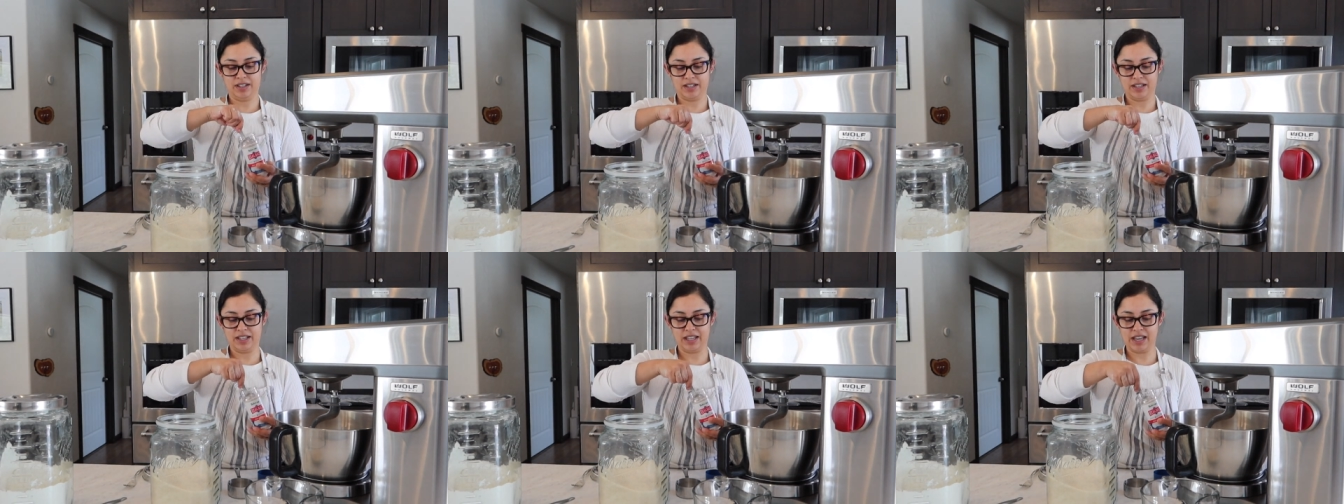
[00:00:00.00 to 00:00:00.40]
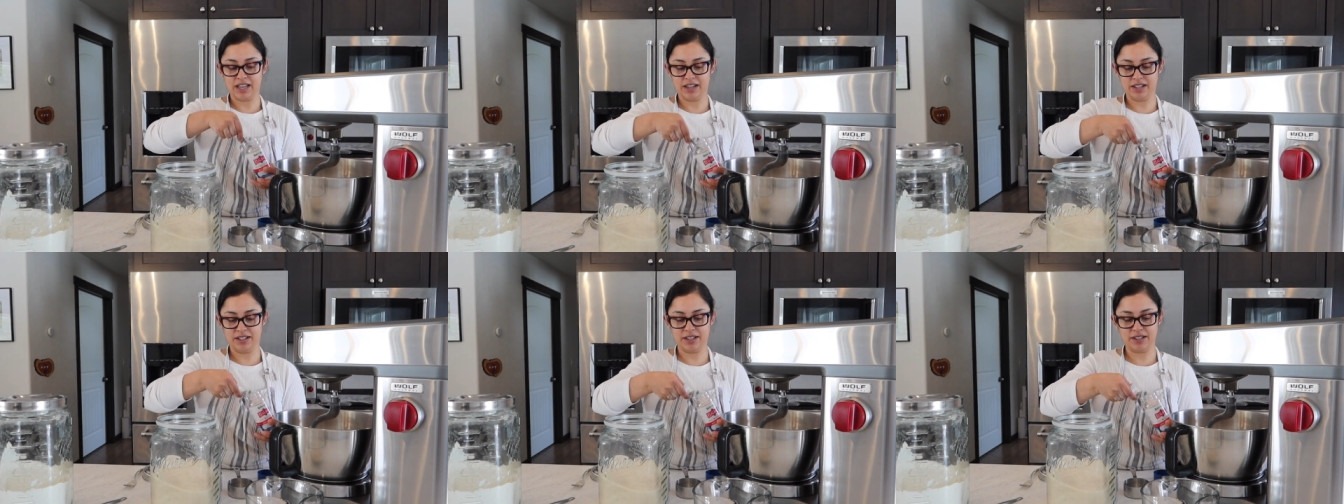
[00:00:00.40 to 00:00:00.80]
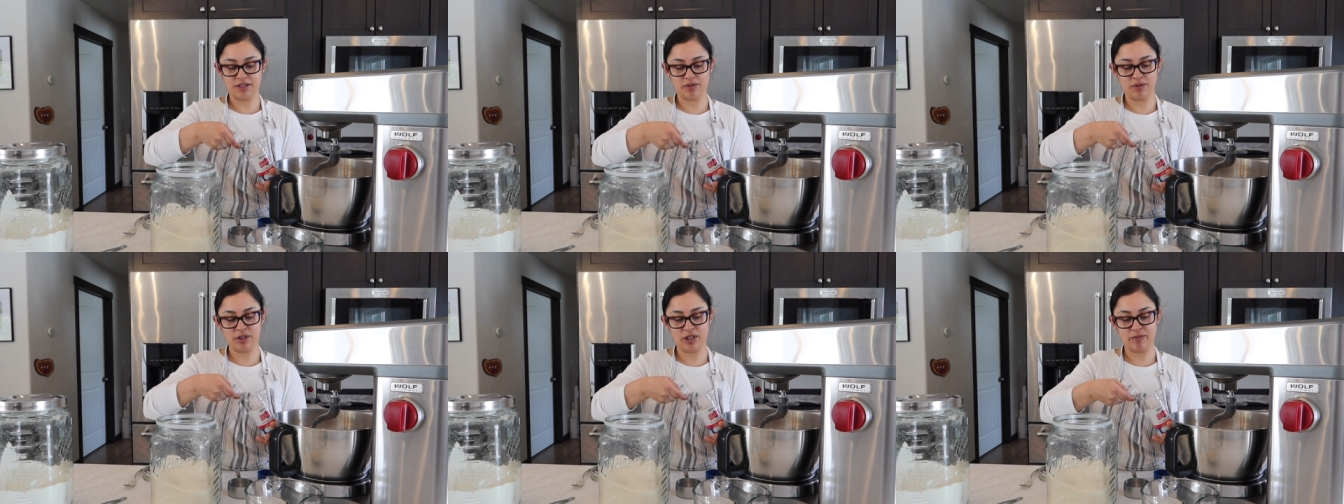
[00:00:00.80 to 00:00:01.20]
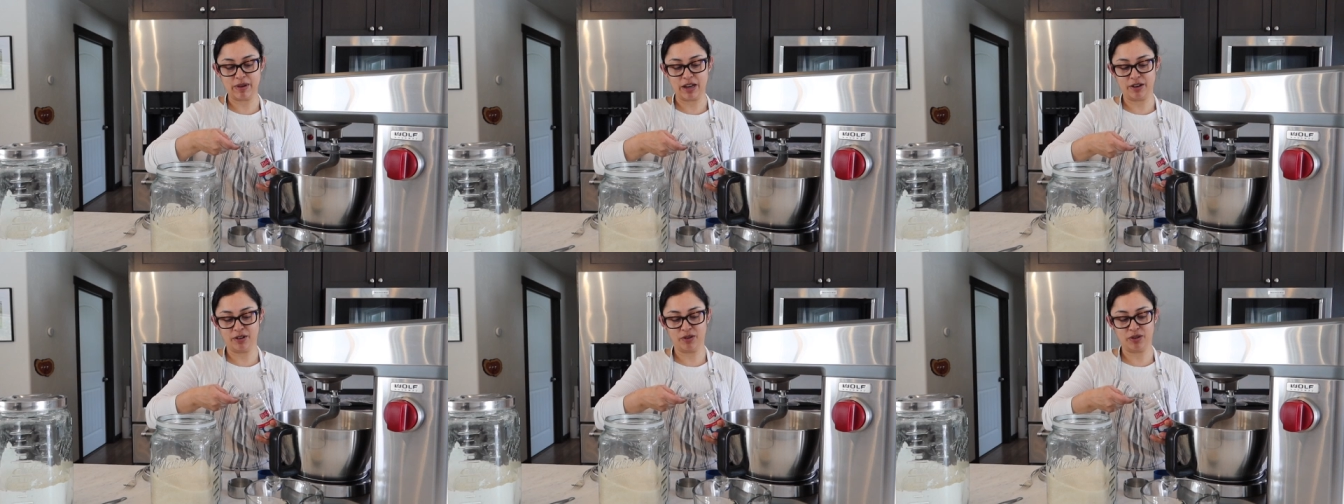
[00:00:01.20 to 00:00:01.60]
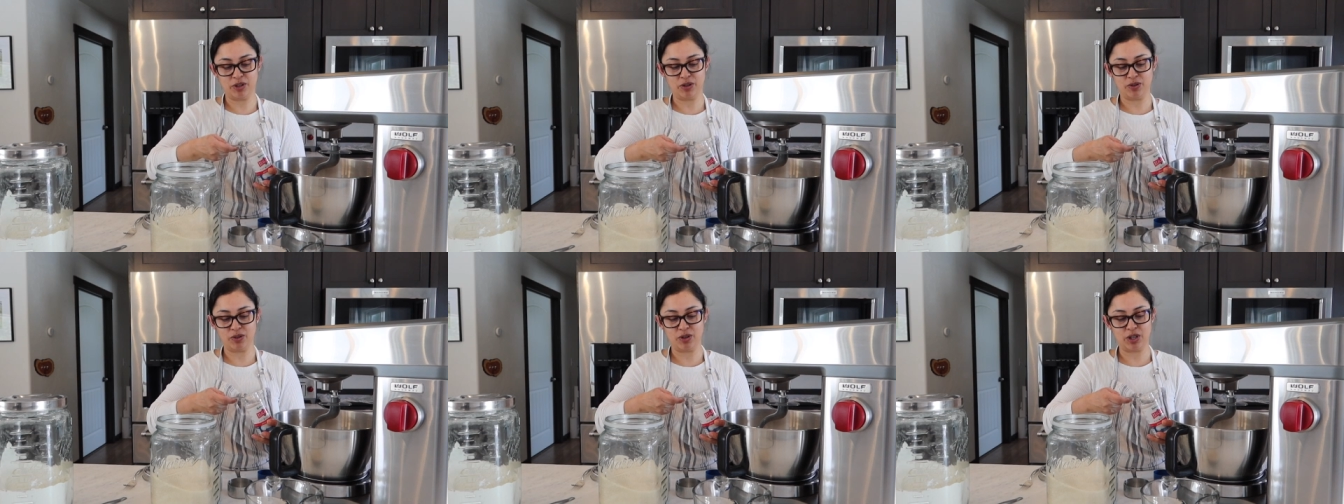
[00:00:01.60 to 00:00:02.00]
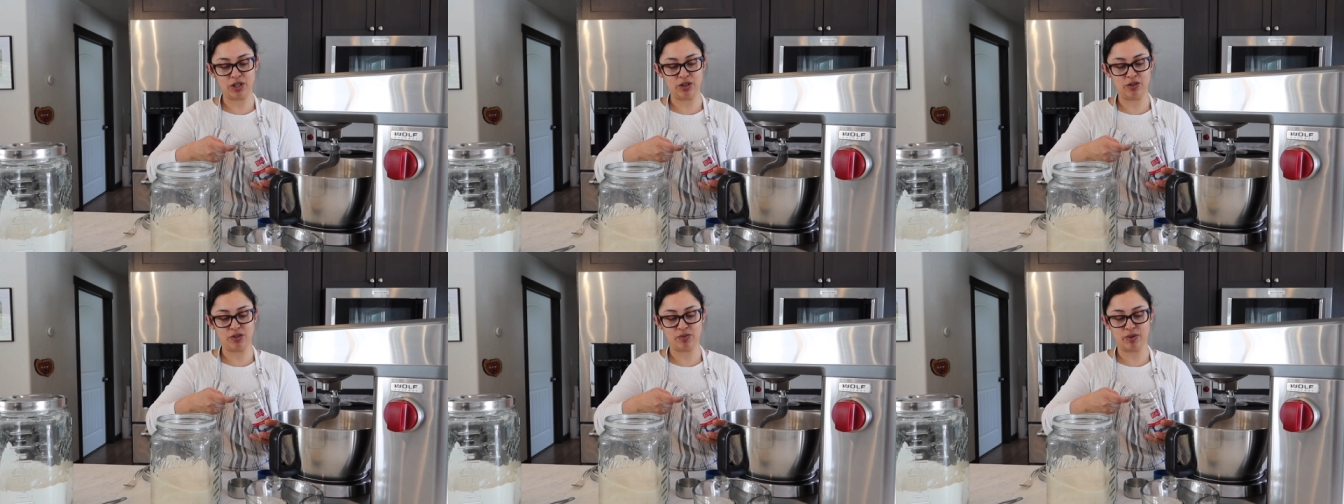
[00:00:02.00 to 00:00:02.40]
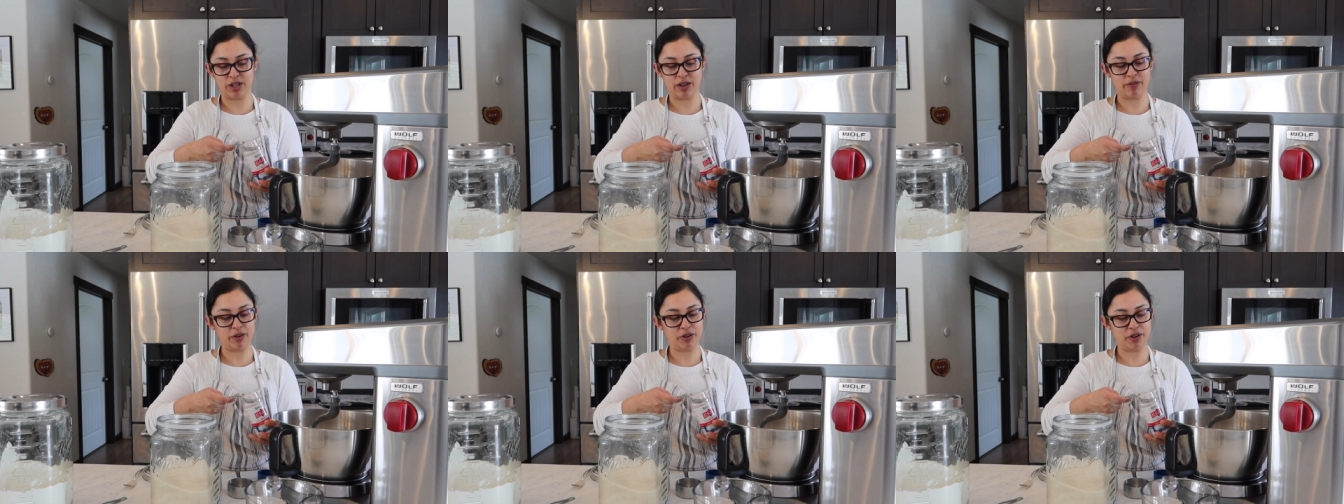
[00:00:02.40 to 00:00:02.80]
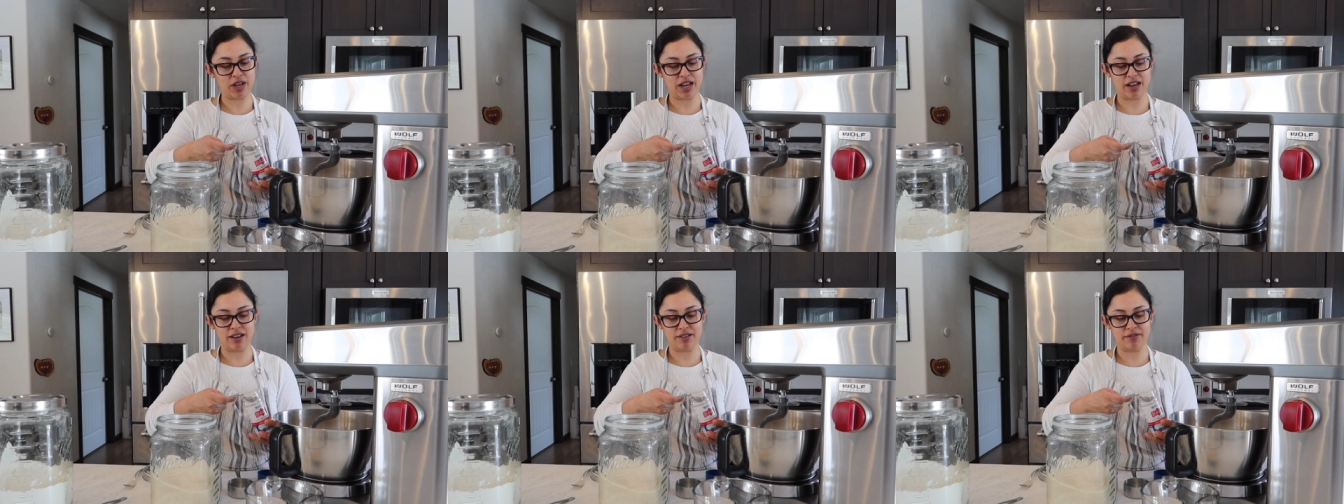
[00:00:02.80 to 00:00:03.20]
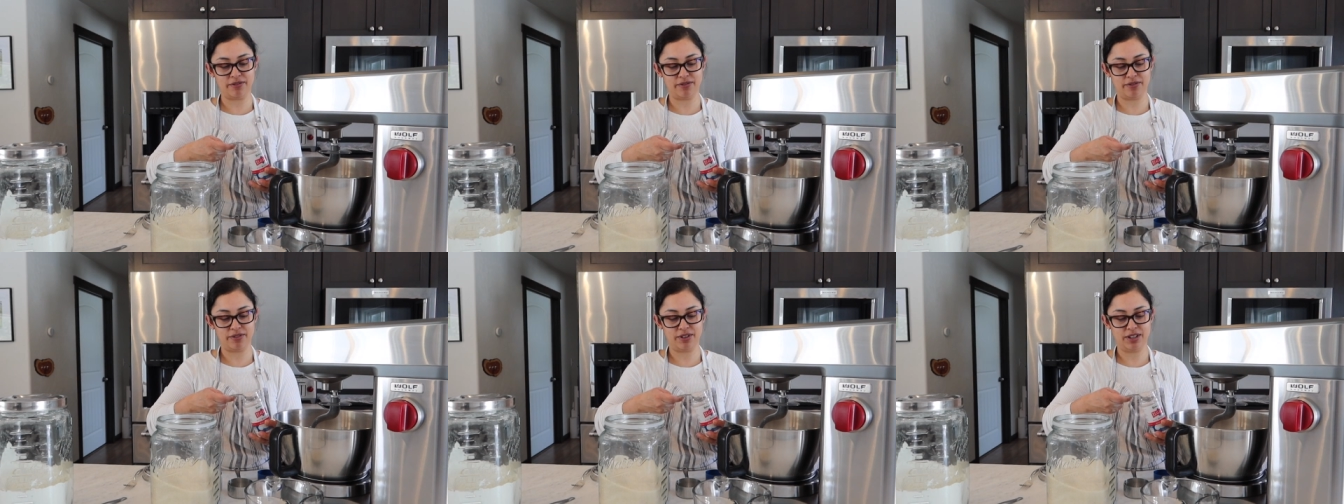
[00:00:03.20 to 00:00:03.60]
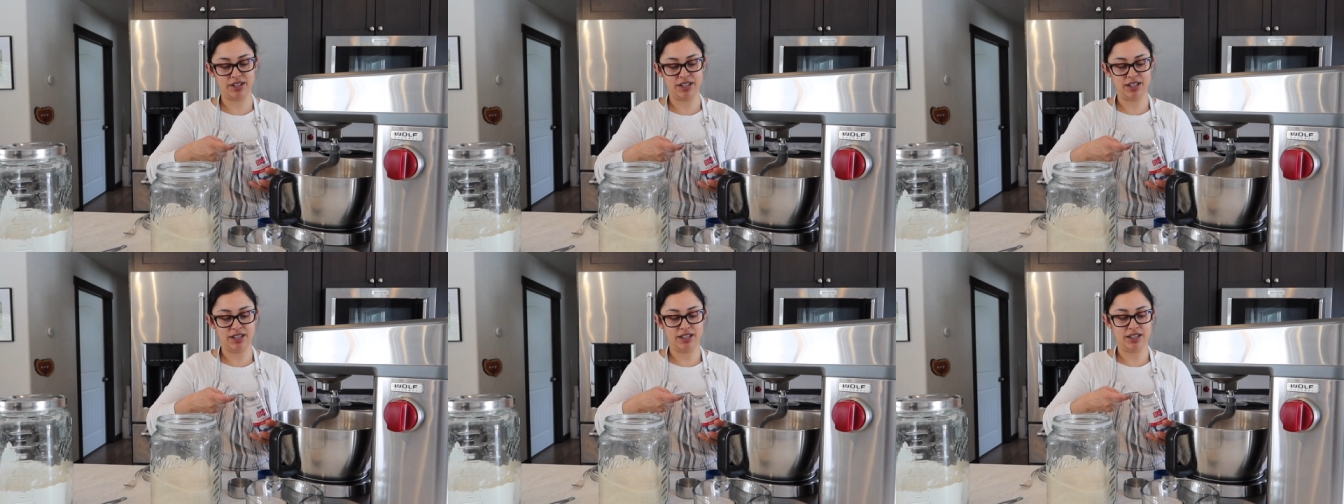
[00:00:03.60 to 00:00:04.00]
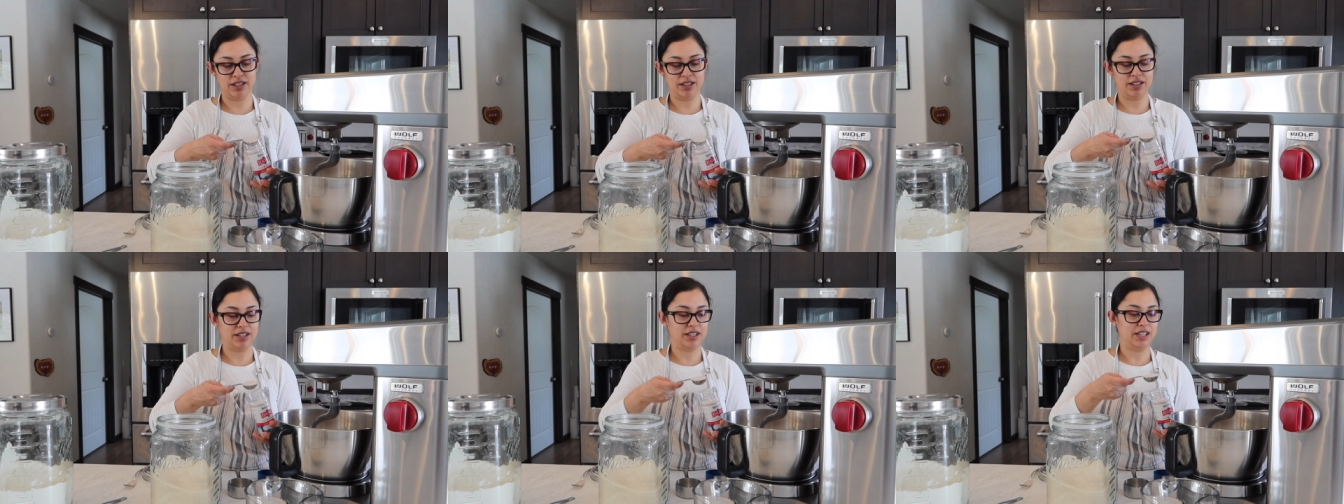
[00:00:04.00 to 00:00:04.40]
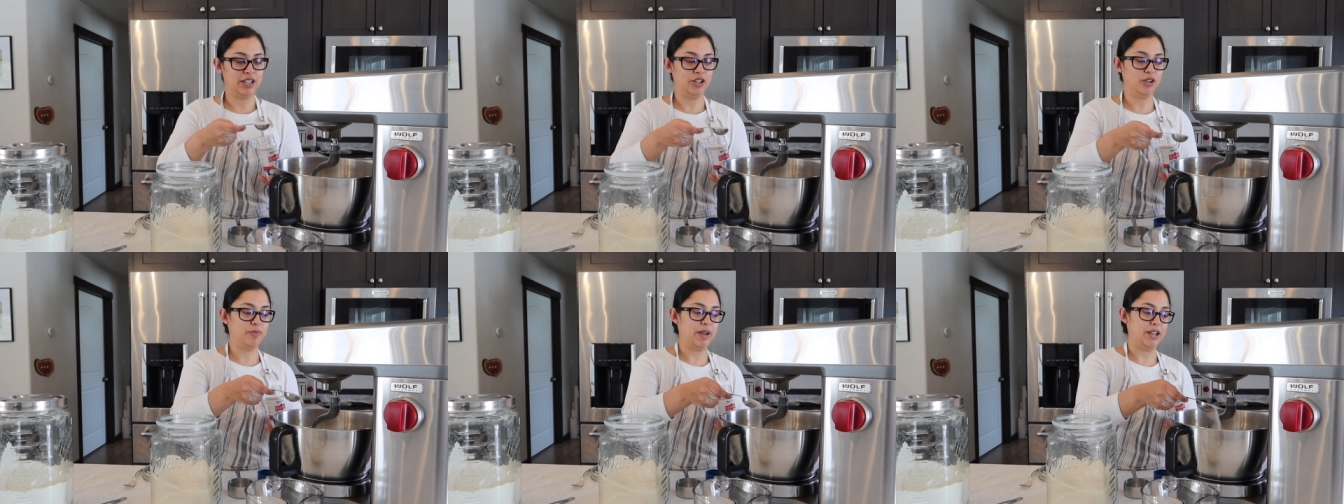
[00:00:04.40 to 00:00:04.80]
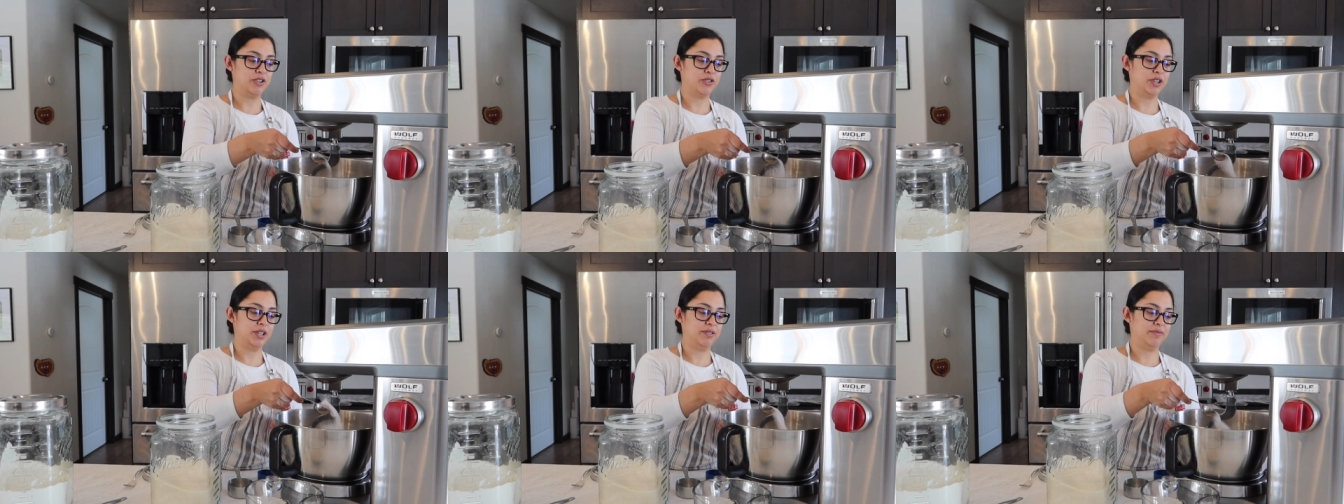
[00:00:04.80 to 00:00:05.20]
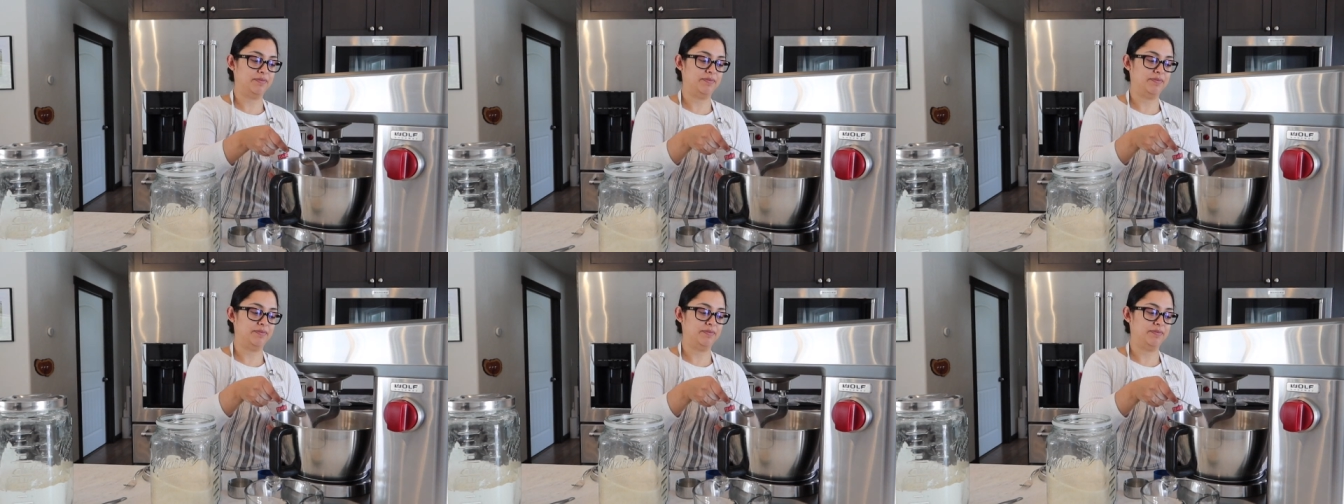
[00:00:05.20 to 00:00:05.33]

Again, it doesn't really matter. You can use whatever you have in your pantry.